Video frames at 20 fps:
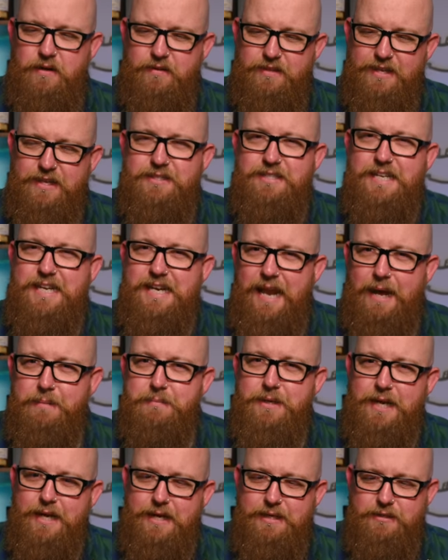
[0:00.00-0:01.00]
I think,
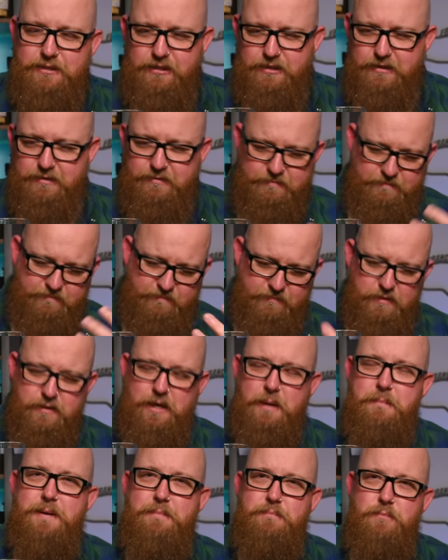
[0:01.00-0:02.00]
delaminated and
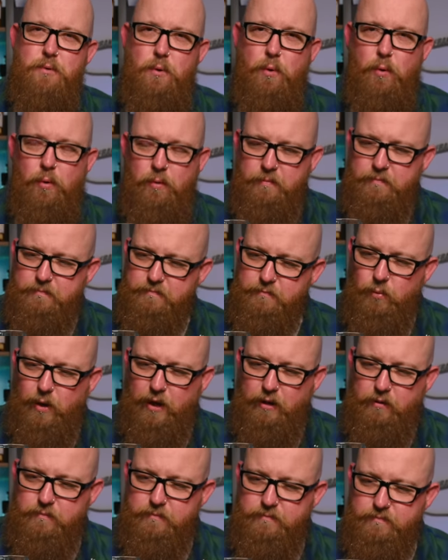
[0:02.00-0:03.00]
a bit more,
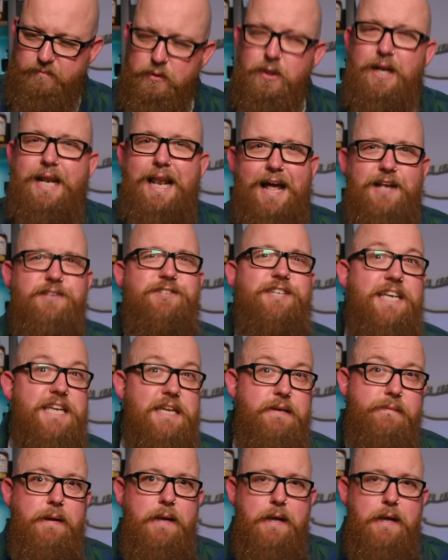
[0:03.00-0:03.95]
well, glassy,